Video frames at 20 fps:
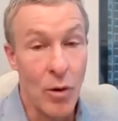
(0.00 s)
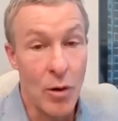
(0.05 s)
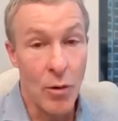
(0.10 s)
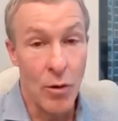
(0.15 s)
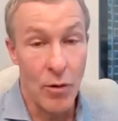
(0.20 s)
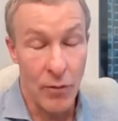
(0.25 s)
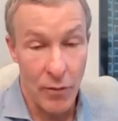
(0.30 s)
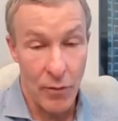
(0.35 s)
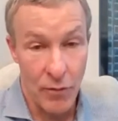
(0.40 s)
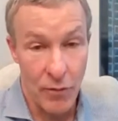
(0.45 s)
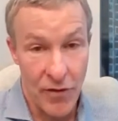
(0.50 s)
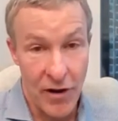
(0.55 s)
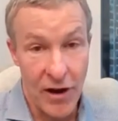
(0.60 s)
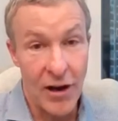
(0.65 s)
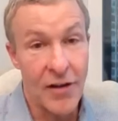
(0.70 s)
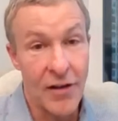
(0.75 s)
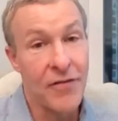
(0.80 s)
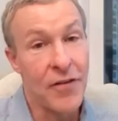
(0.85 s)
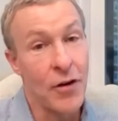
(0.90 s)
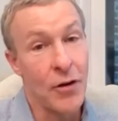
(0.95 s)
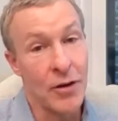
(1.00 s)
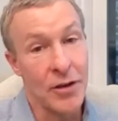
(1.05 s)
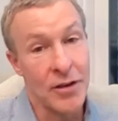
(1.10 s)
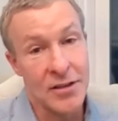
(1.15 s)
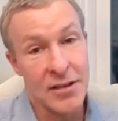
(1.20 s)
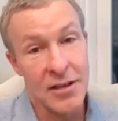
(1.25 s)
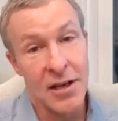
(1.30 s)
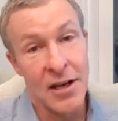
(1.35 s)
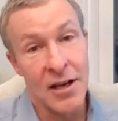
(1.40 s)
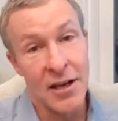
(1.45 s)
We were very
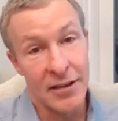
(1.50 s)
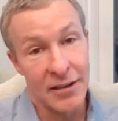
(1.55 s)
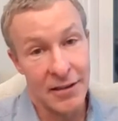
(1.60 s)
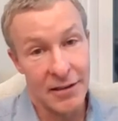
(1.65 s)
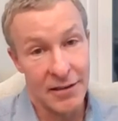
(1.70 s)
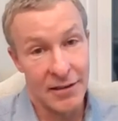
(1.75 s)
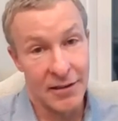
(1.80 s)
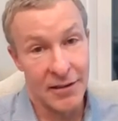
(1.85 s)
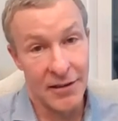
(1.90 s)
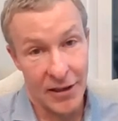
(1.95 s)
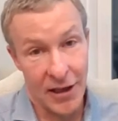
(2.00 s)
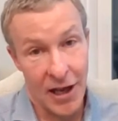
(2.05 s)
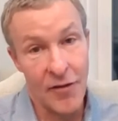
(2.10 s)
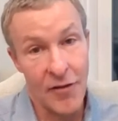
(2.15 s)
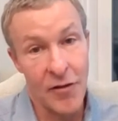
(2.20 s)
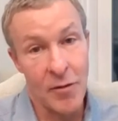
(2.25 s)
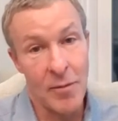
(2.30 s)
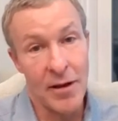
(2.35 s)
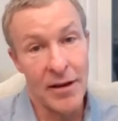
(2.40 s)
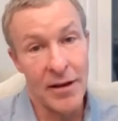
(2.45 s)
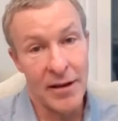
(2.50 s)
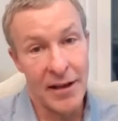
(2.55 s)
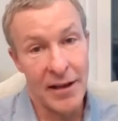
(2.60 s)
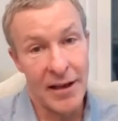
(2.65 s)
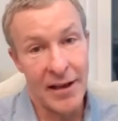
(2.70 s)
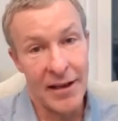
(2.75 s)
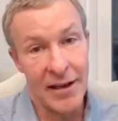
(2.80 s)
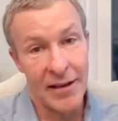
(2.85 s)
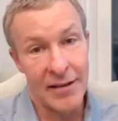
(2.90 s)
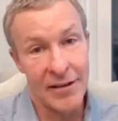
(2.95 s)
focused on the government
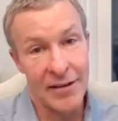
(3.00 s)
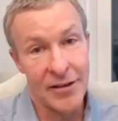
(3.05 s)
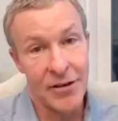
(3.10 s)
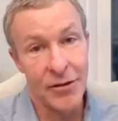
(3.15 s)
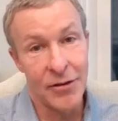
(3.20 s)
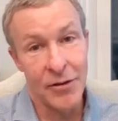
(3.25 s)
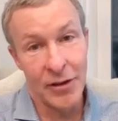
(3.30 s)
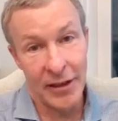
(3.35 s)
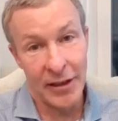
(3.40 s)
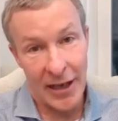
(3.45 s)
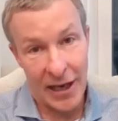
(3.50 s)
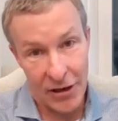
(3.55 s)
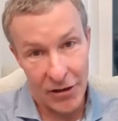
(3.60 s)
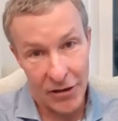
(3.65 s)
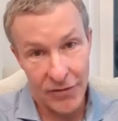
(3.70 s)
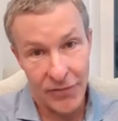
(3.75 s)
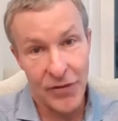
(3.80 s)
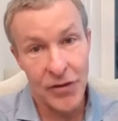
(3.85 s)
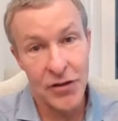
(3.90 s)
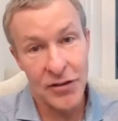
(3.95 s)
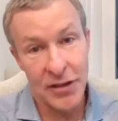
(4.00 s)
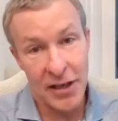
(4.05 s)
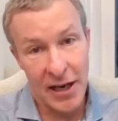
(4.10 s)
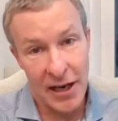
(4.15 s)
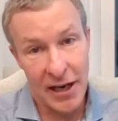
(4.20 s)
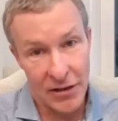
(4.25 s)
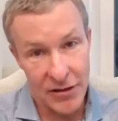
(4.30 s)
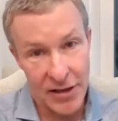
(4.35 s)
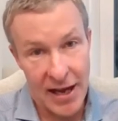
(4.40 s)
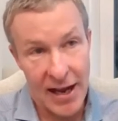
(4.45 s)
and the first
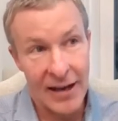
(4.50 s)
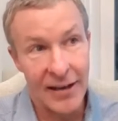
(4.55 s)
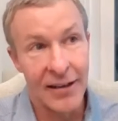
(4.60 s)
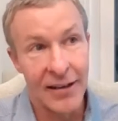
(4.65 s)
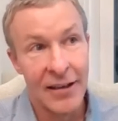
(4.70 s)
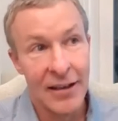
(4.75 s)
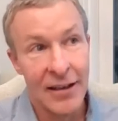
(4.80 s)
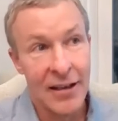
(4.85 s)
CARES Act.